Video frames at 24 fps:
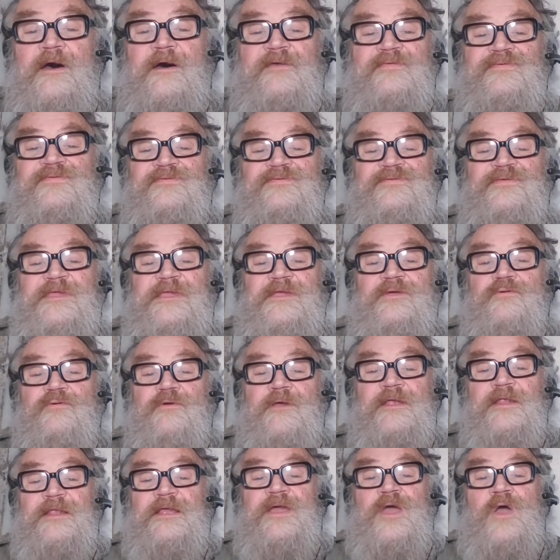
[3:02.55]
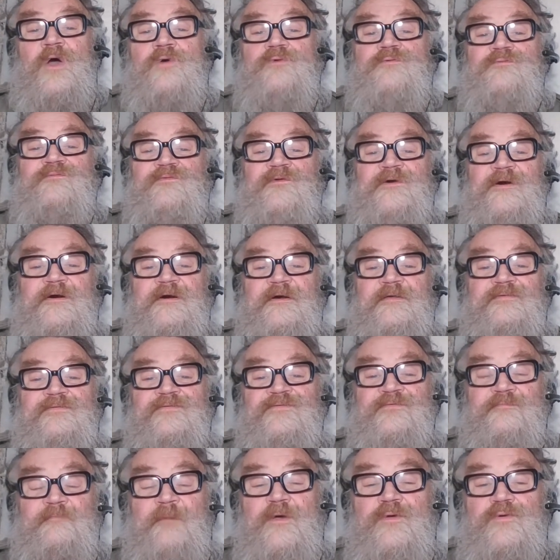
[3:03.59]
a secret covert
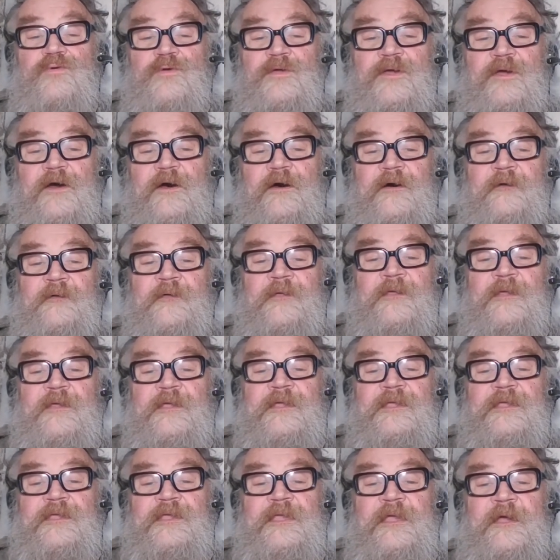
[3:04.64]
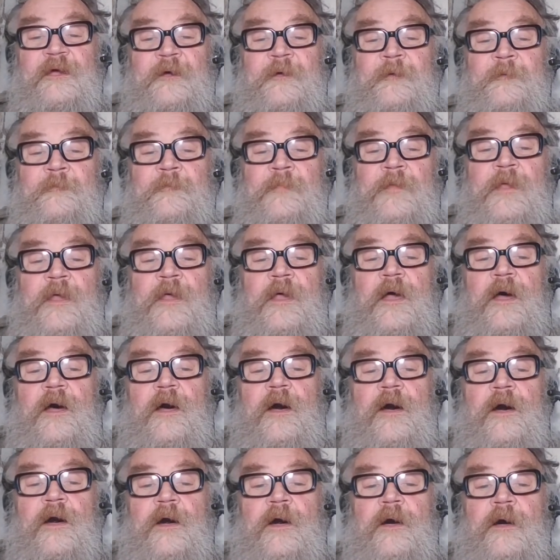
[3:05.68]
smoker. Yeah,
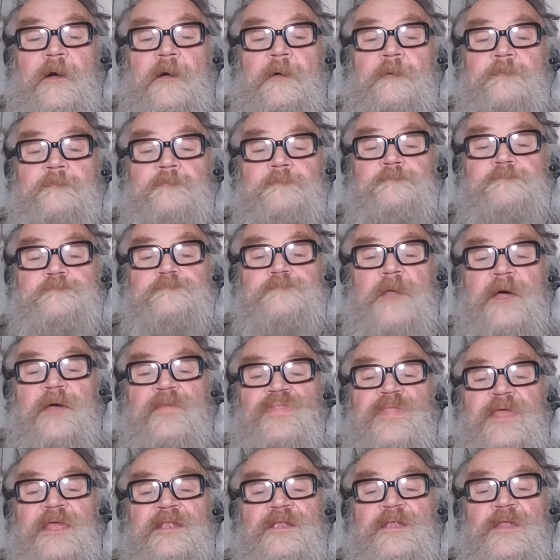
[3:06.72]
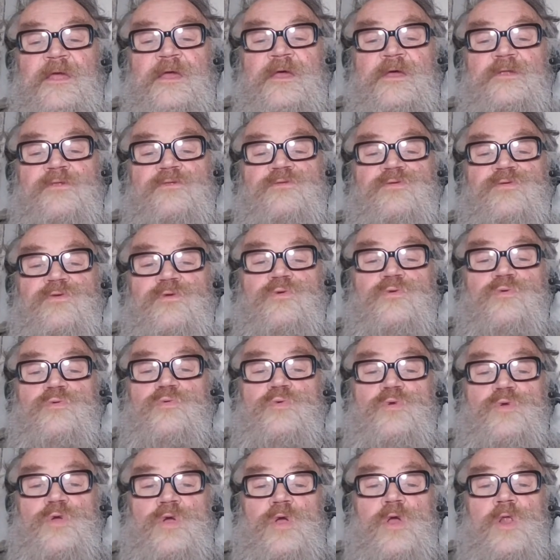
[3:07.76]
and then
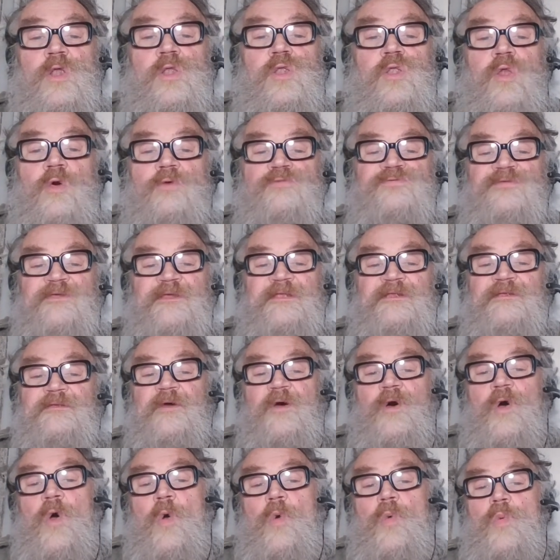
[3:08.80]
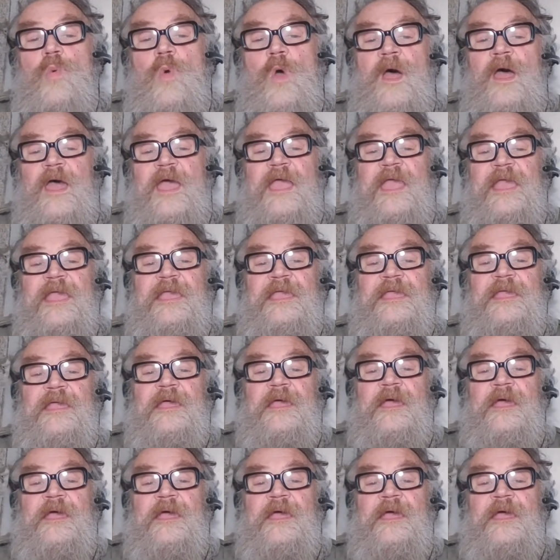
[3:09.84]
to closet away,